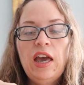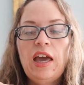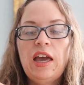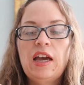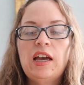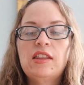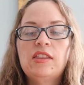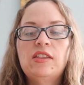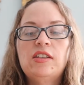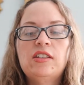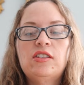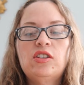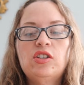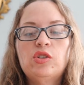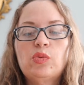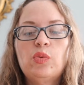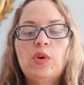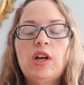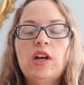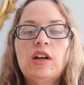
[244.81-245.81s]
And this
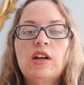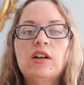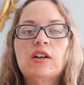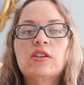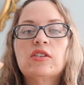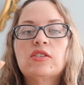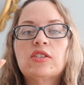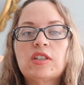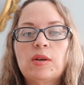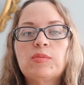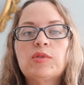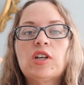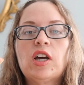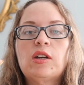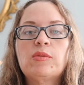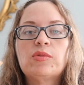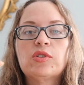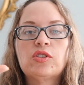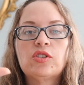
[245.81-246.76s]
is where sometimes